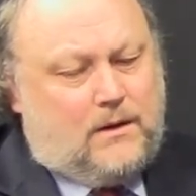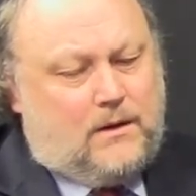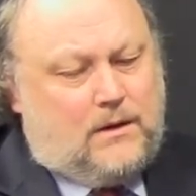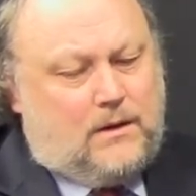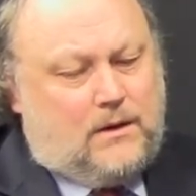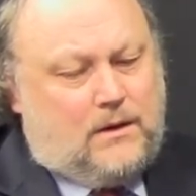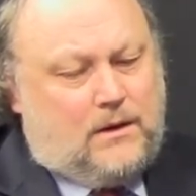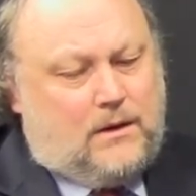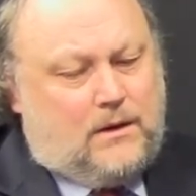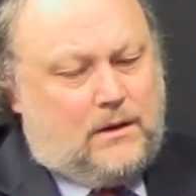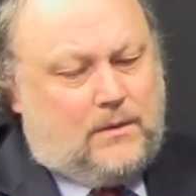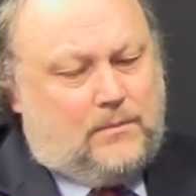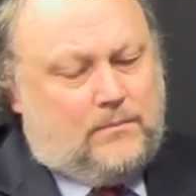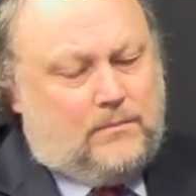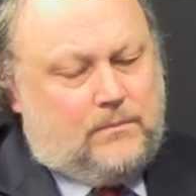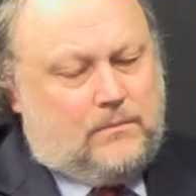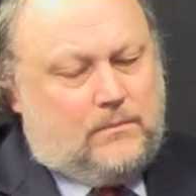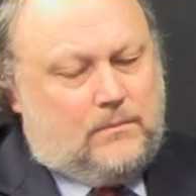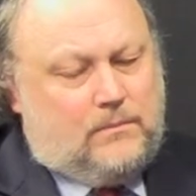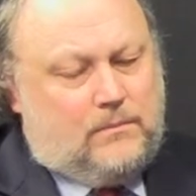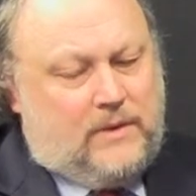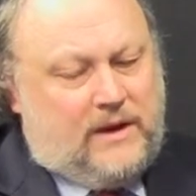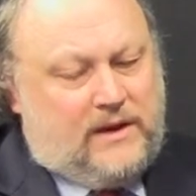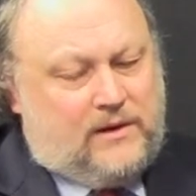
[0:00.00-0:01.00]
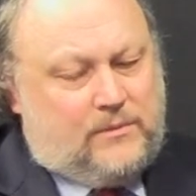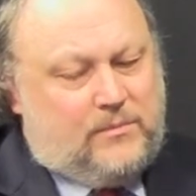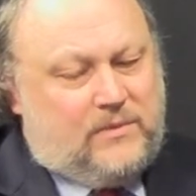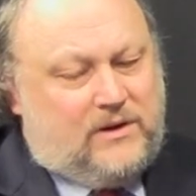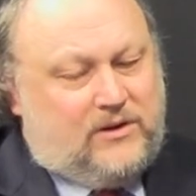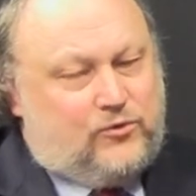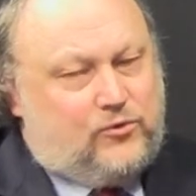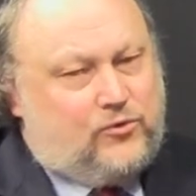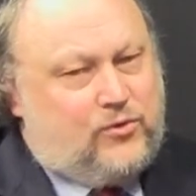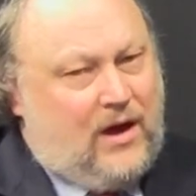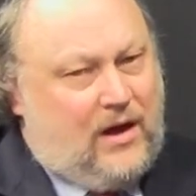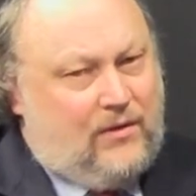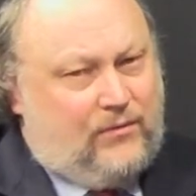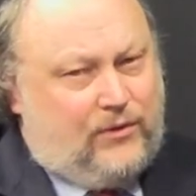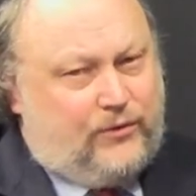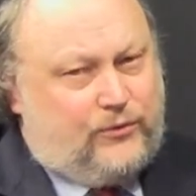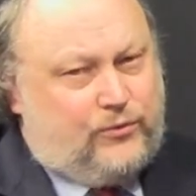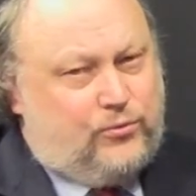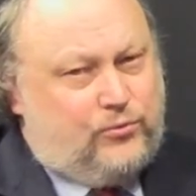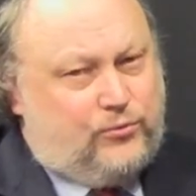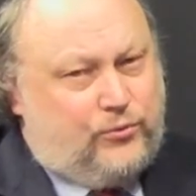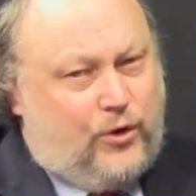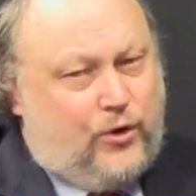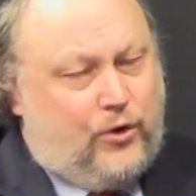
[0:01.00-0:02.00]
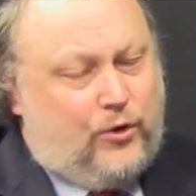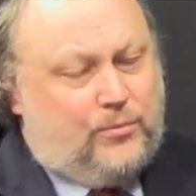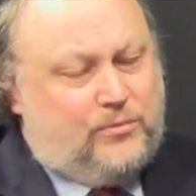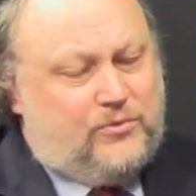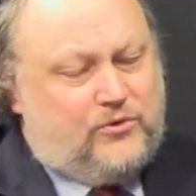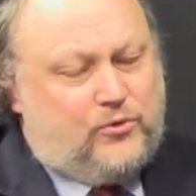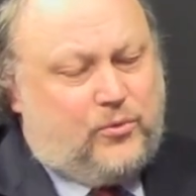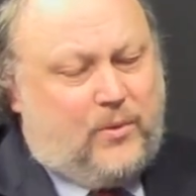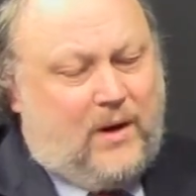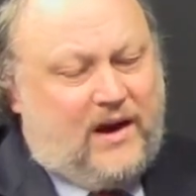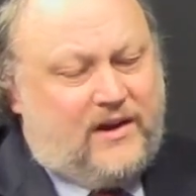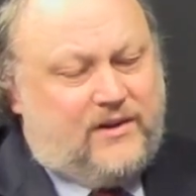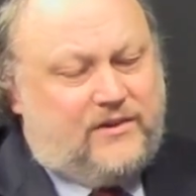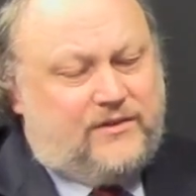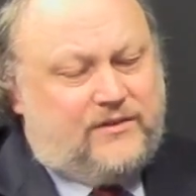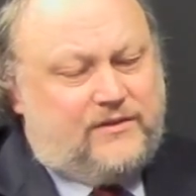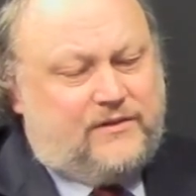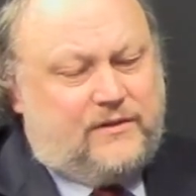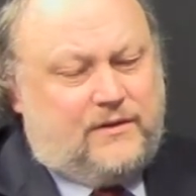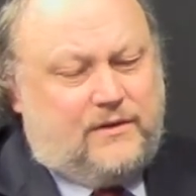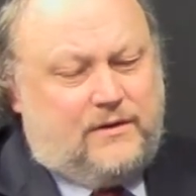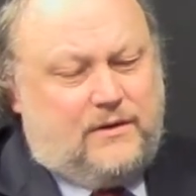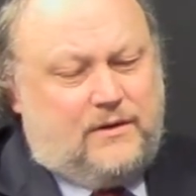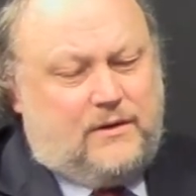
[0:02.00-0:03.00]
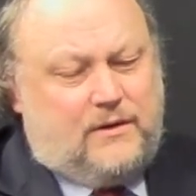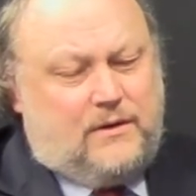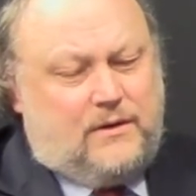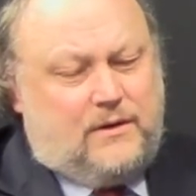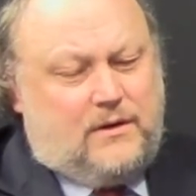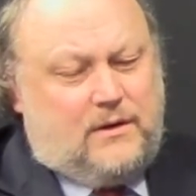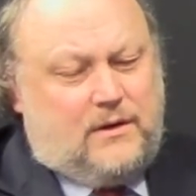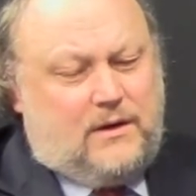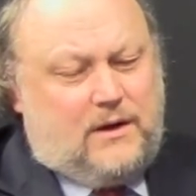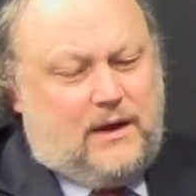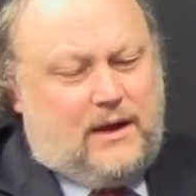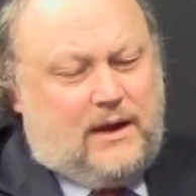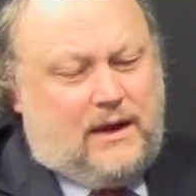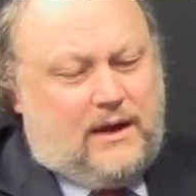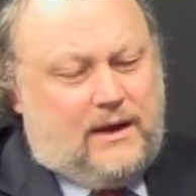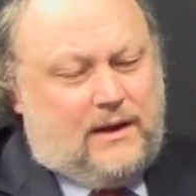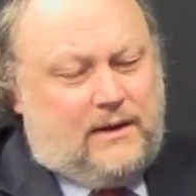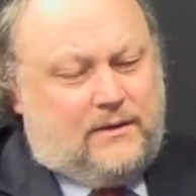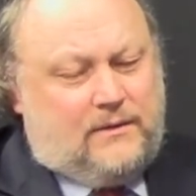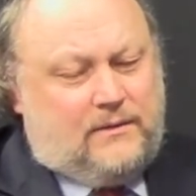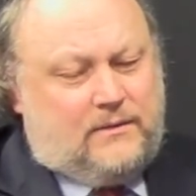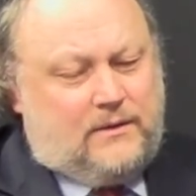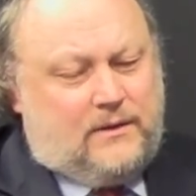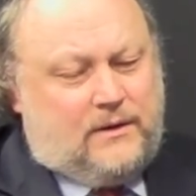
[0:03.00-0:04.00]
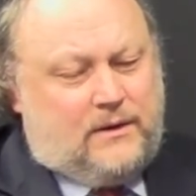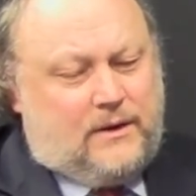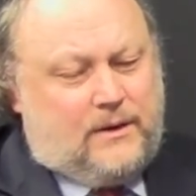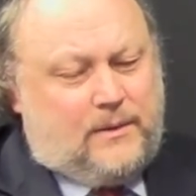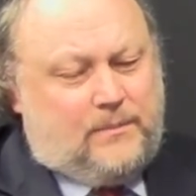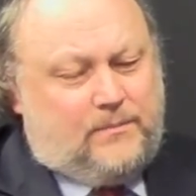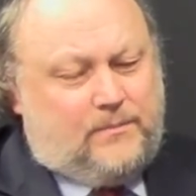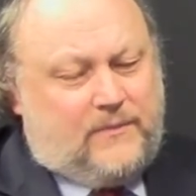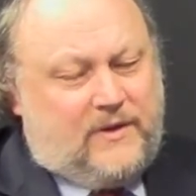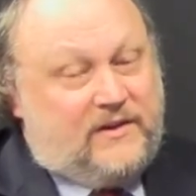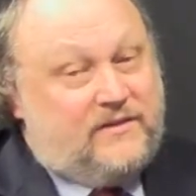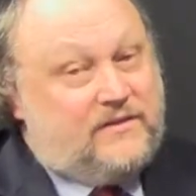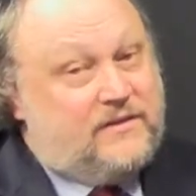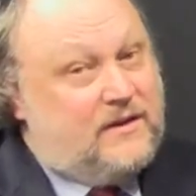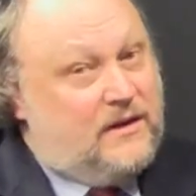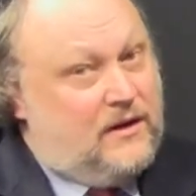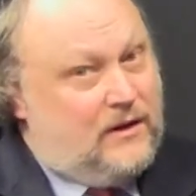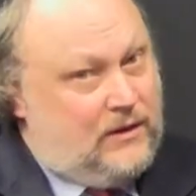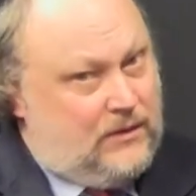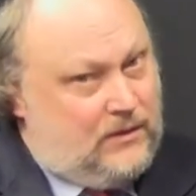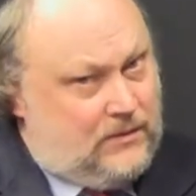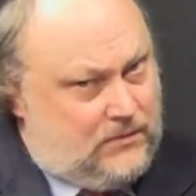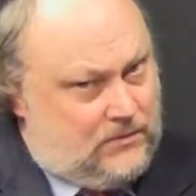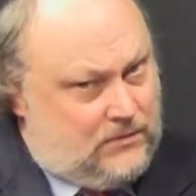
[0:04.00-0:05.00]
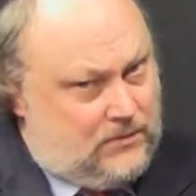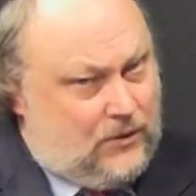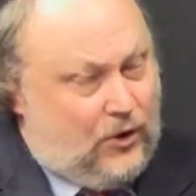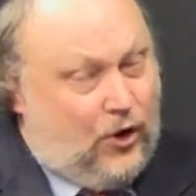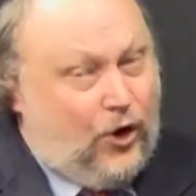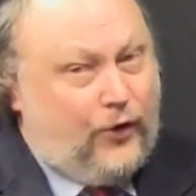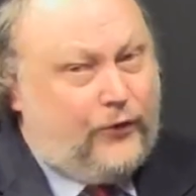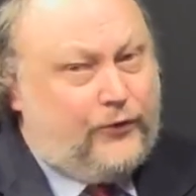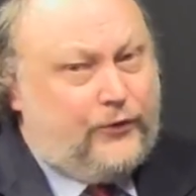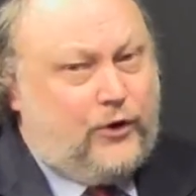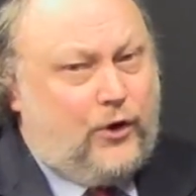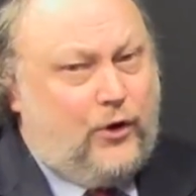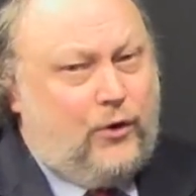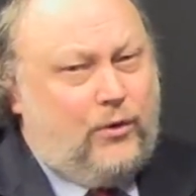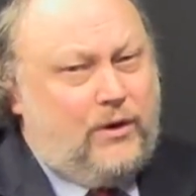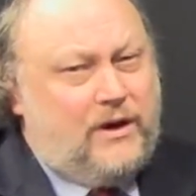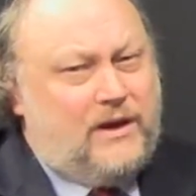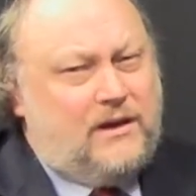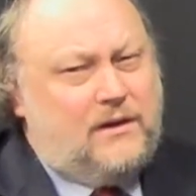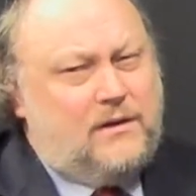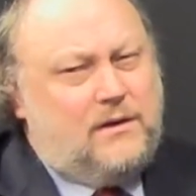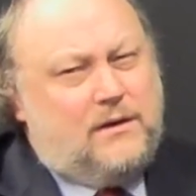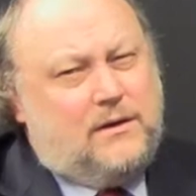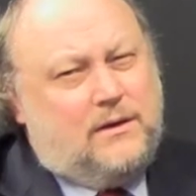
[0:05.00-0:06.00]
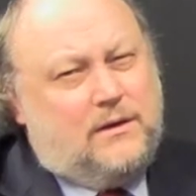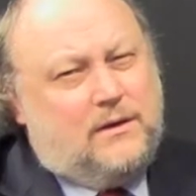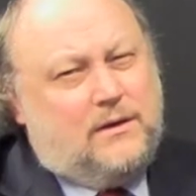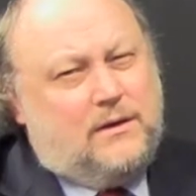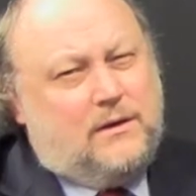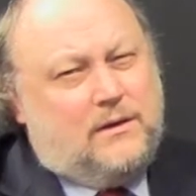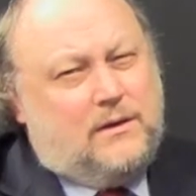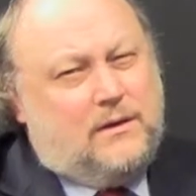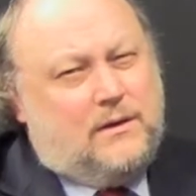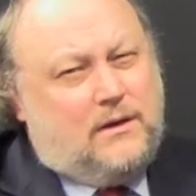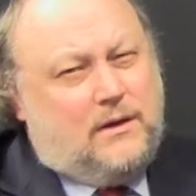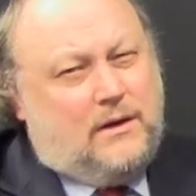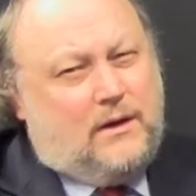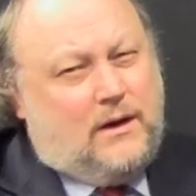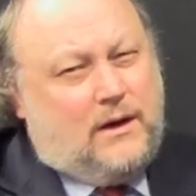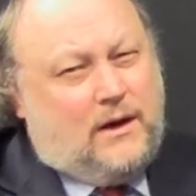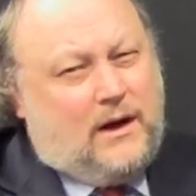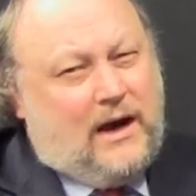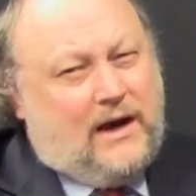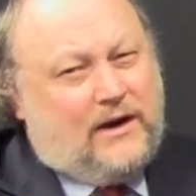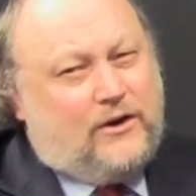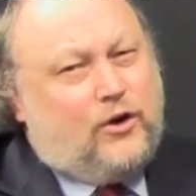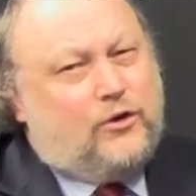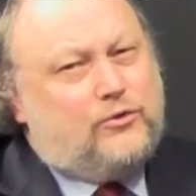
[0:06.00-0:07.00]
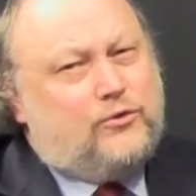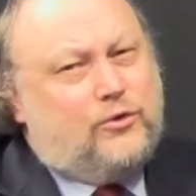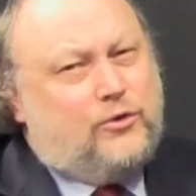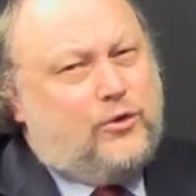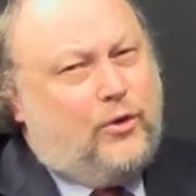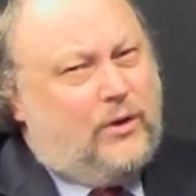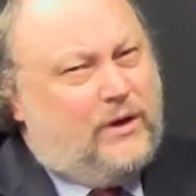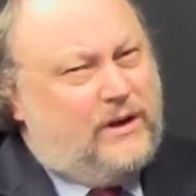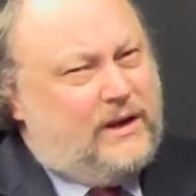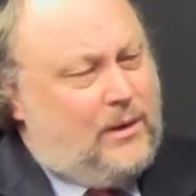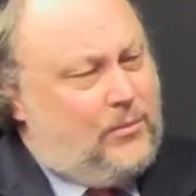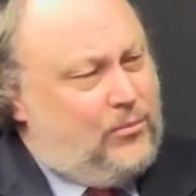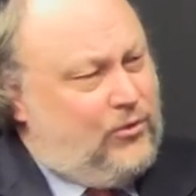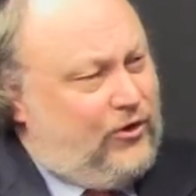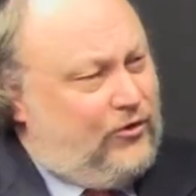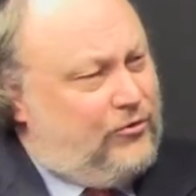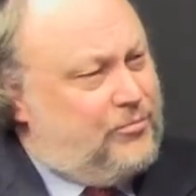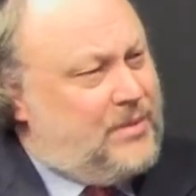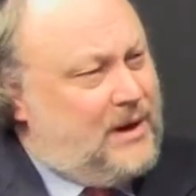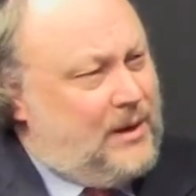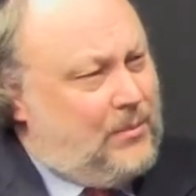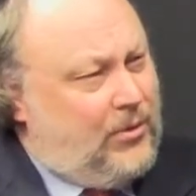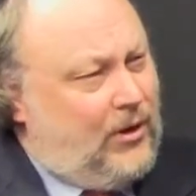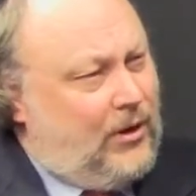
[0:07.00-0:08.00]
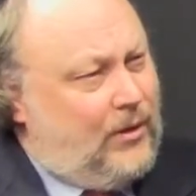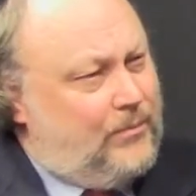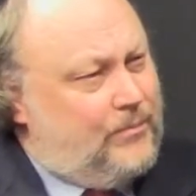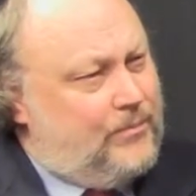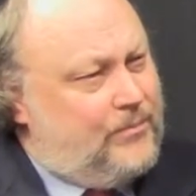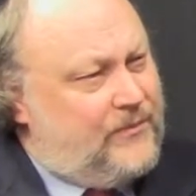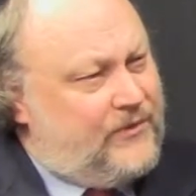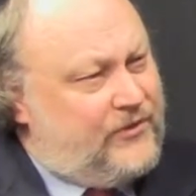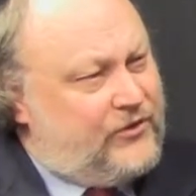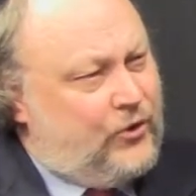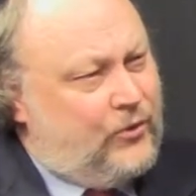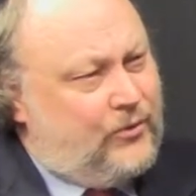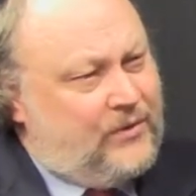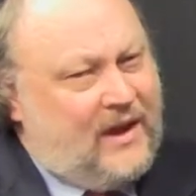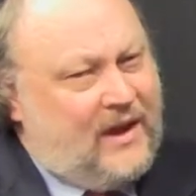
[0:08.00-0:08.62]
made me travel to Rome twice and is still ongoing, I got to know a number of people. So